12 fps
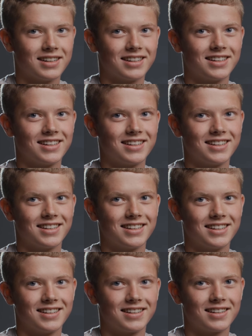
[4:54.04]

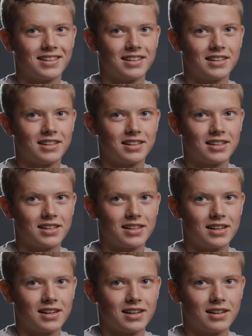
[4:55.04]
(no one is talking)